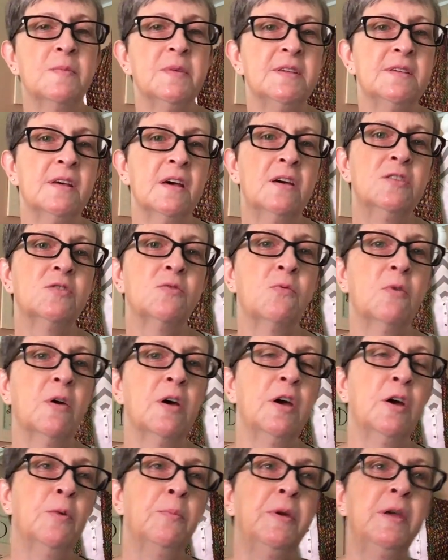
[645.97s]
and such,
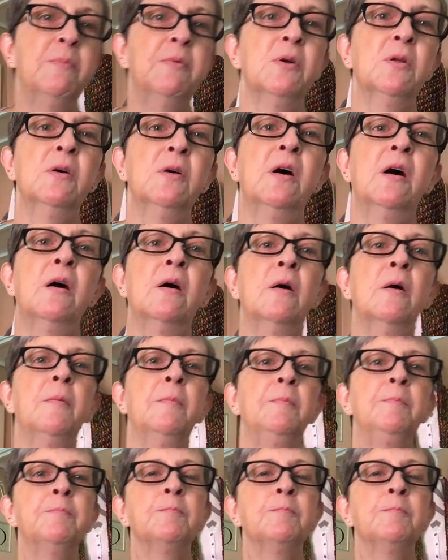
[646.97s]
where people are,